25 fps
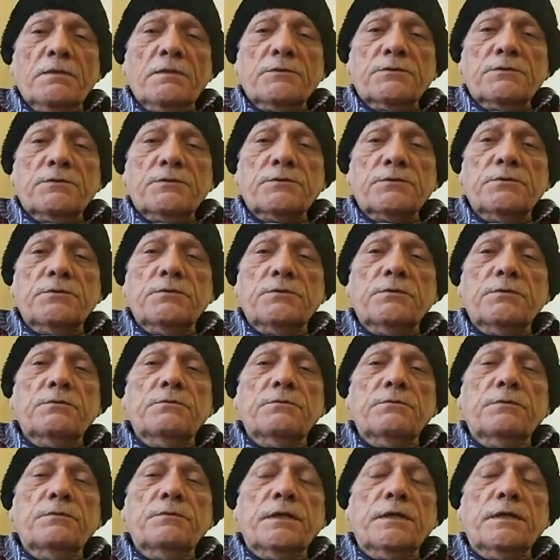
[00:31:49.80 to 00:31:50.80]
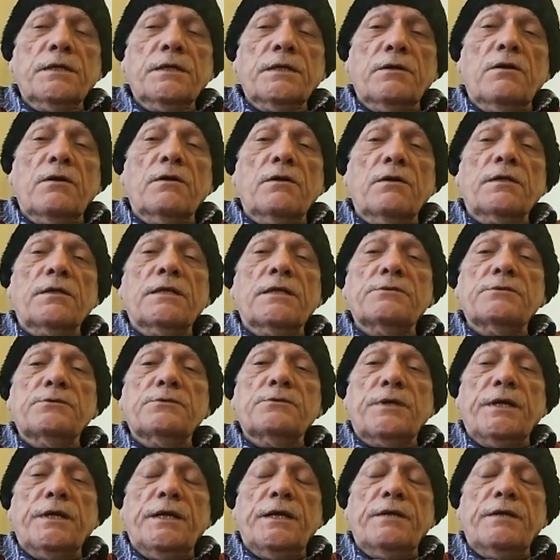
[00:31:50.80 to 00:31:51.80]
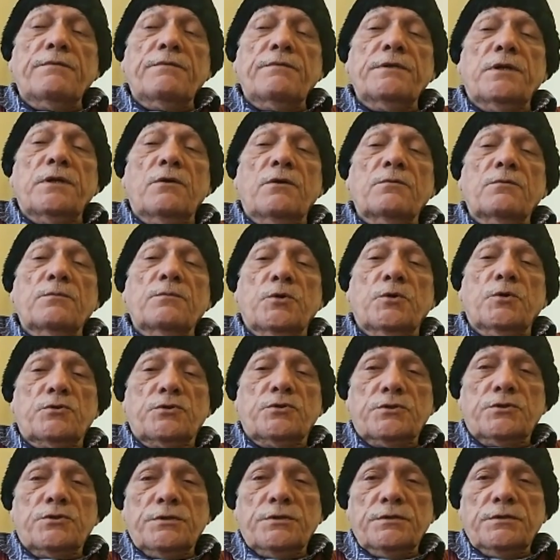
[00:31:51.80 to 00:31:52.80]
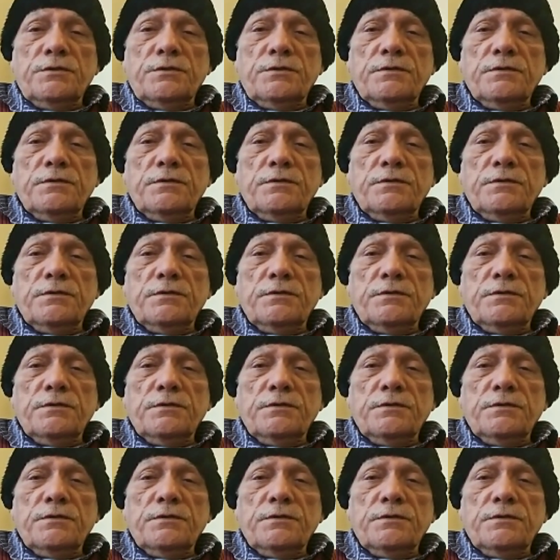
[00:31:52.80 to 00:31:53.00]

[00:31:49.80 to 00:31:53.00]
So one cannot educate without books.